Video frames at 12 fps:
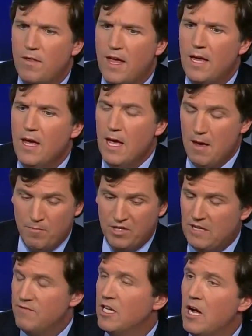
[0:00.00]
they
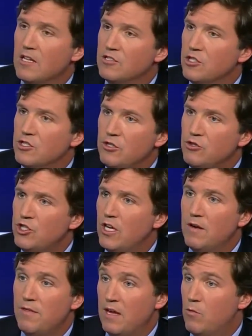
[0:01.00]
believe in the
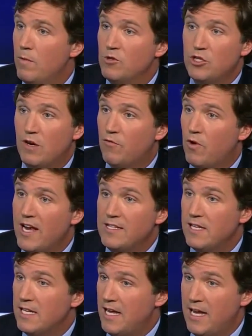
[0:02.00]
Constitution, think women should have
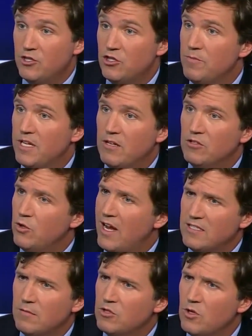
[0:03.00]
rights, think gays should be killed? Do you
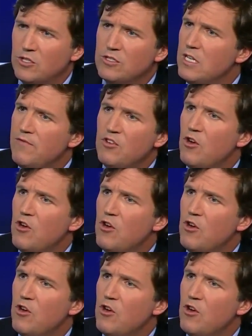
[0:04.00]
ask them those questions? And if you